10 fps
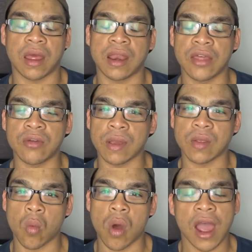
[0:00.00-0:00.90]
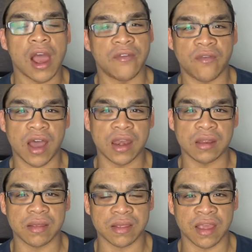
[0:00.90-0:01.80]
Another reason why I find
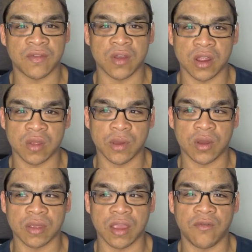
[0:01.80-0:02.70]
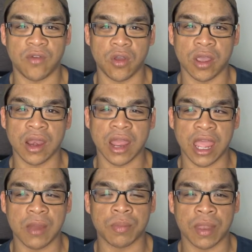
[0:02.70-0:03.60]
it's a safe zone is because if you can
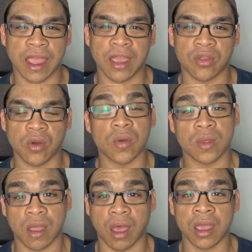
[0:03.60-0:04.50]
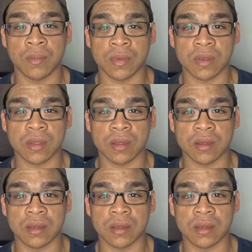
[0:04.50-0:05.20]
keep playing those types